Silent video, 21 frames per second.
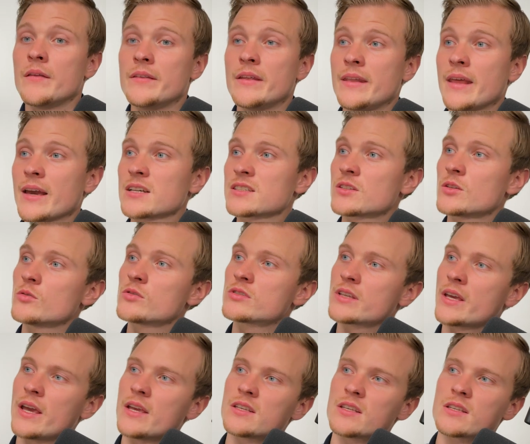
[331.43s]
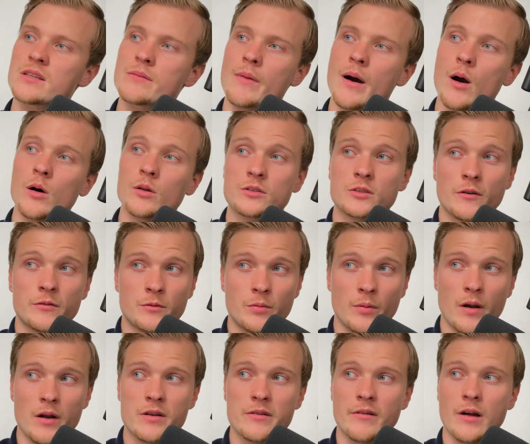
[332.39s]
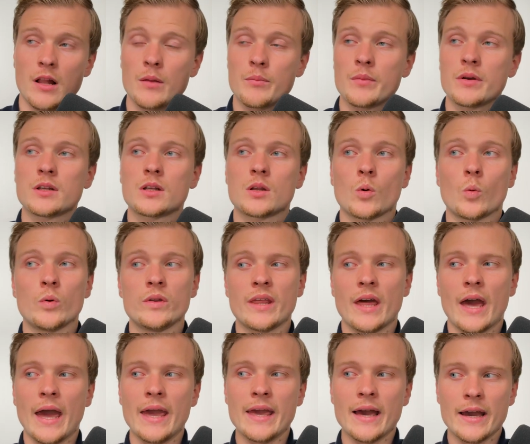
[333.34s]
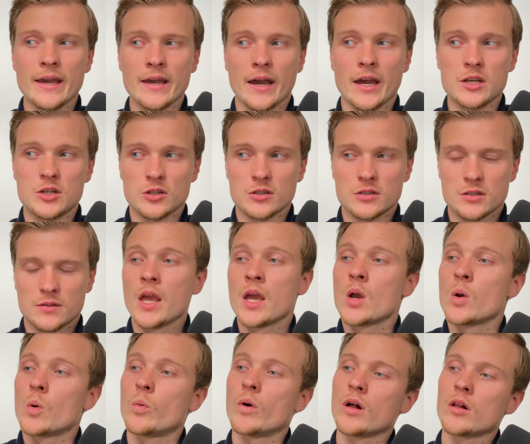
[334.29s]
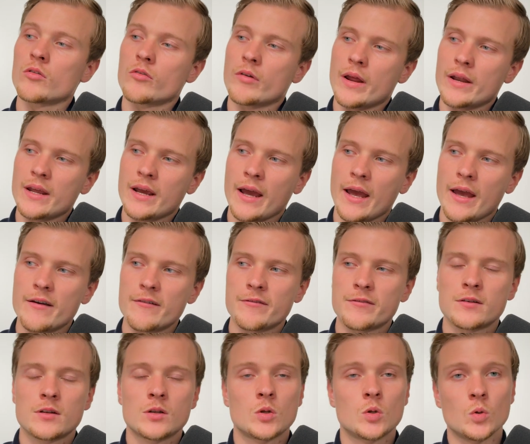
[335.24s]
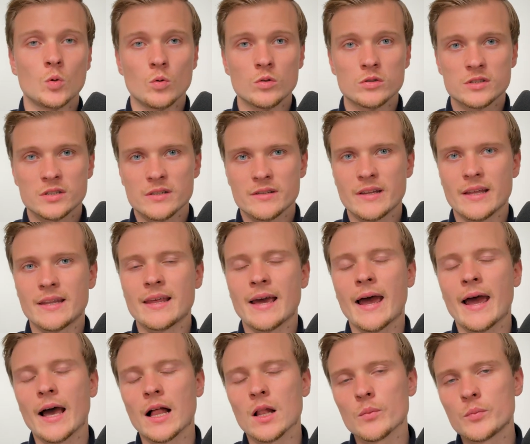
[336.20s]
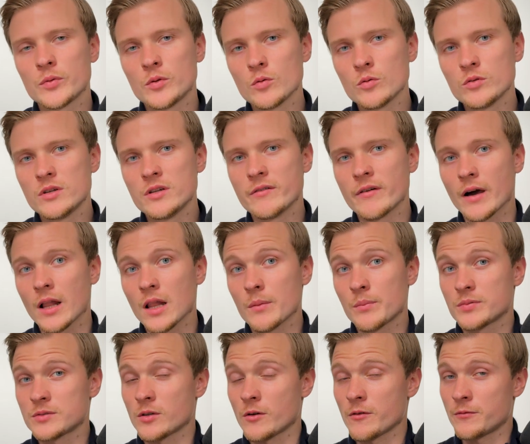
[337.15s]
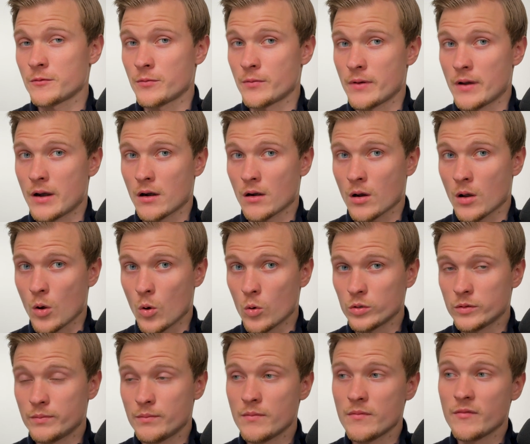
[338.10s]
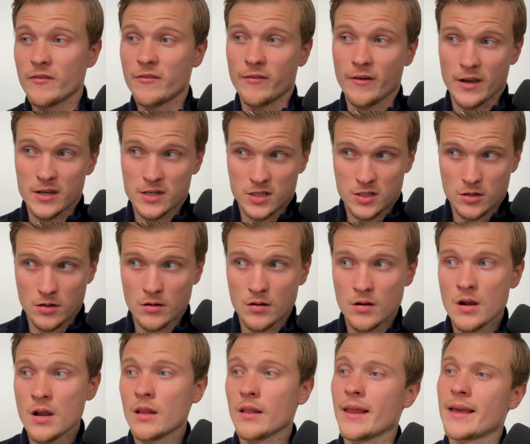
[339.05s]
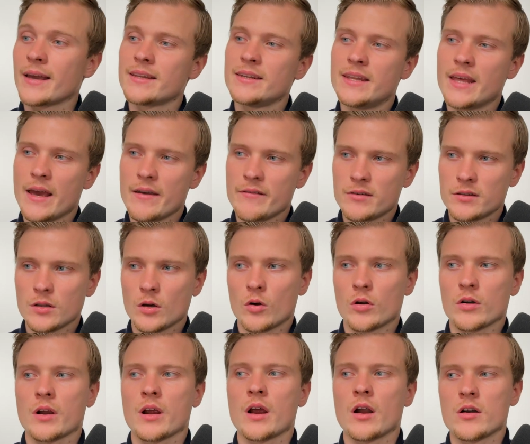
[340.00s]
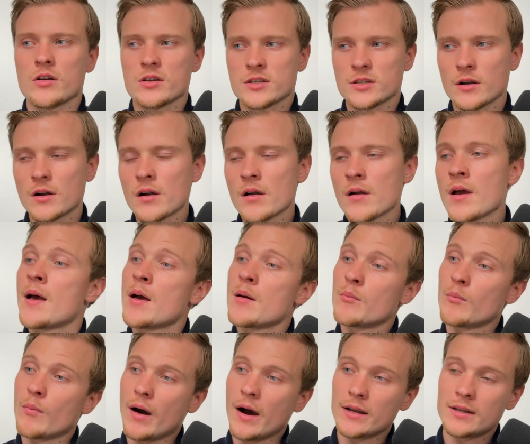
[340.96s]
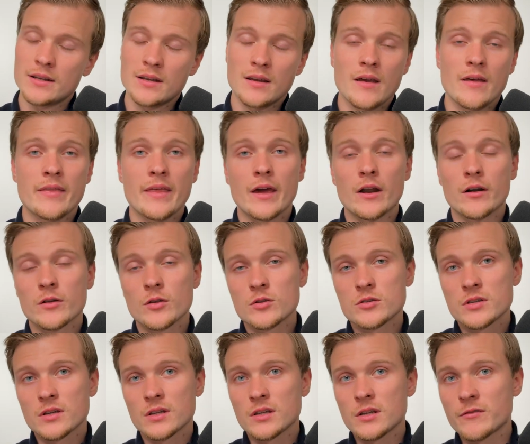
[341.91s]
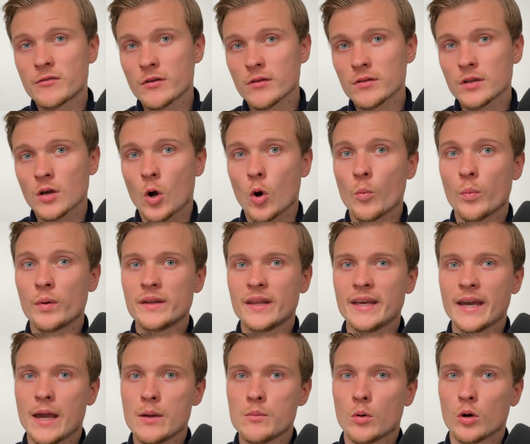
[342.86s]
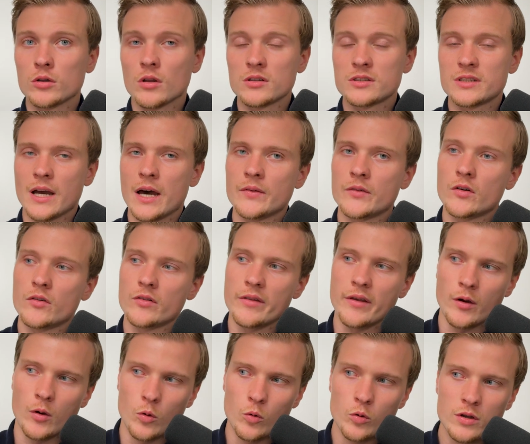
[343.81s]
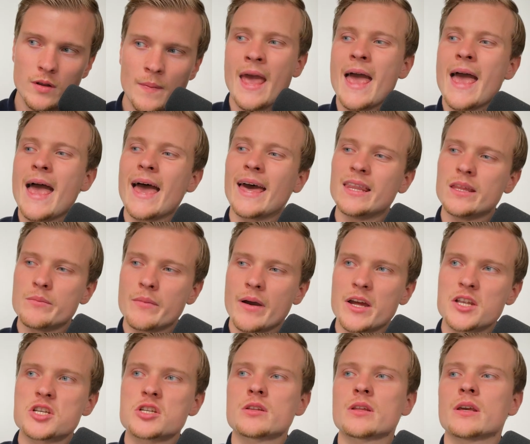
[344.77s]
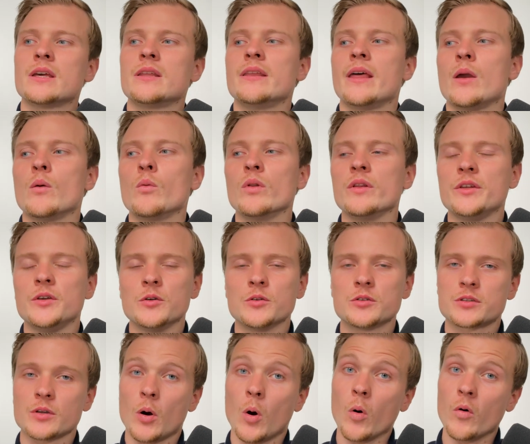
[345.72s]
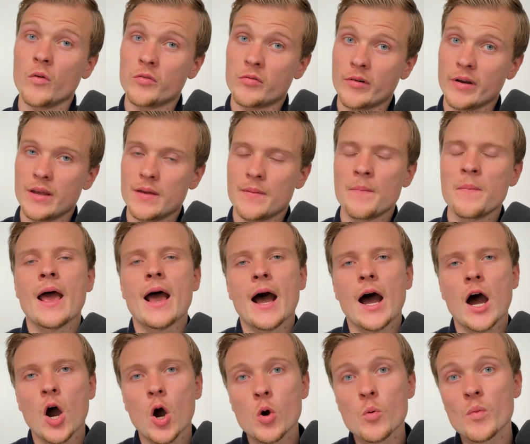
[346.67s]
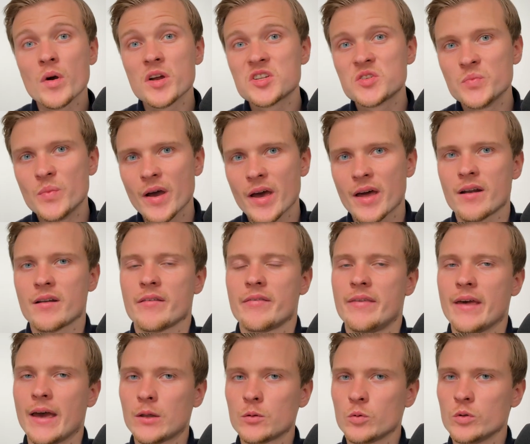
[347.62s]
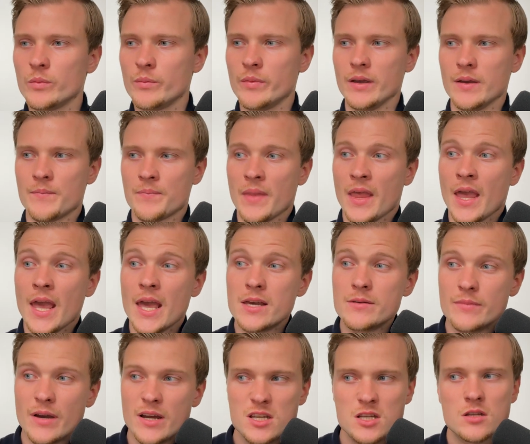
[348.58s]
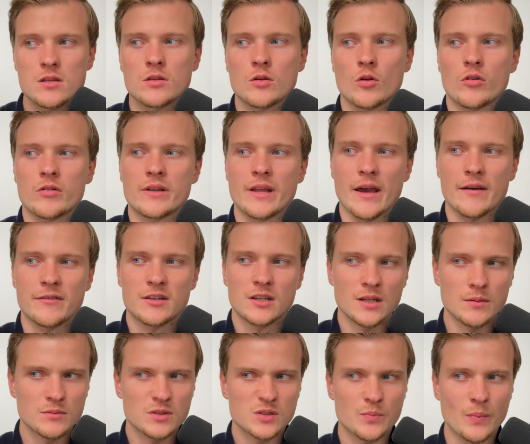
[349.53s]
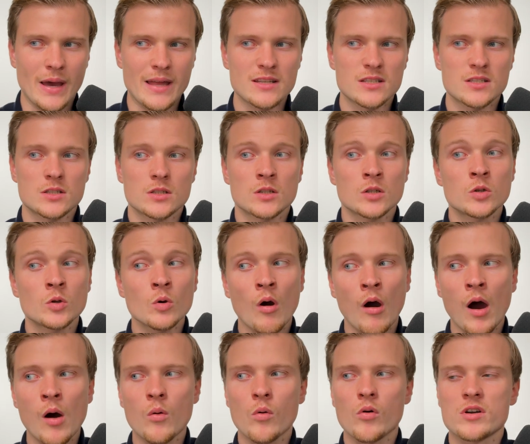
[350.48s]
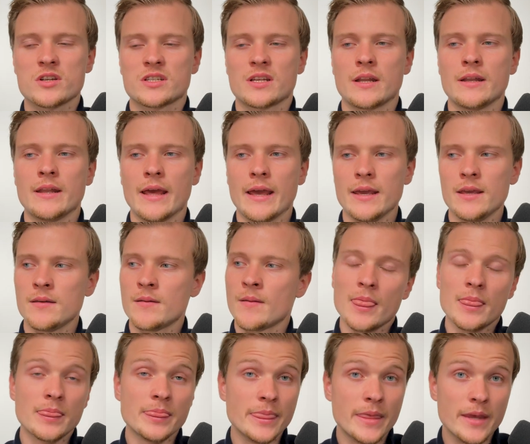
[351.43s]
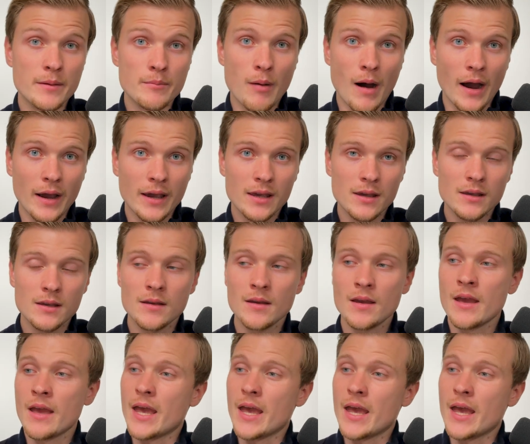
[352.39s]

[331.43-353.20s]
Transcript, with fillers: The next use case is about software development with AI agents. We already have tools that help you develop software code faster, like Devin or Cursor, but they are using different OpenAI models under the hood, and imagine they will use O3. How much better that would be. Imagine your dev team spends two hours a day debugging,